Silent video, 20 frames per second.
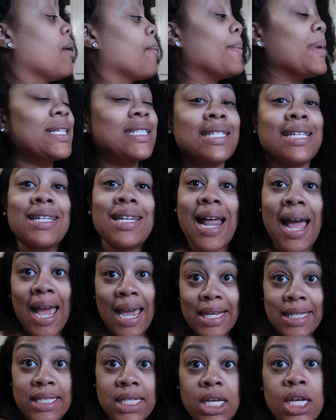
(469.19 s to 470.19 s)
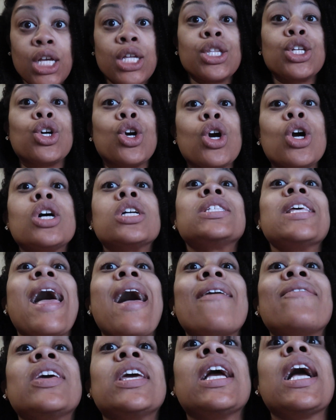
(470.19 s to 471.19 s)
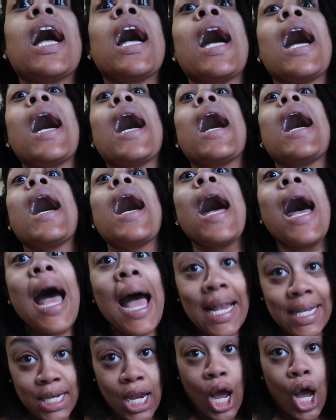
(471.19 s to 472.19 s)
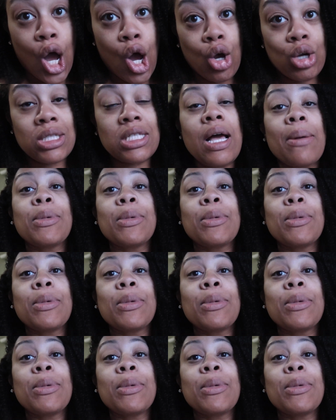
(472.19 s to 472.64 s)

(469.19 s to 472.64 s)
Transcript: But tonight, the girl's having hot dogs.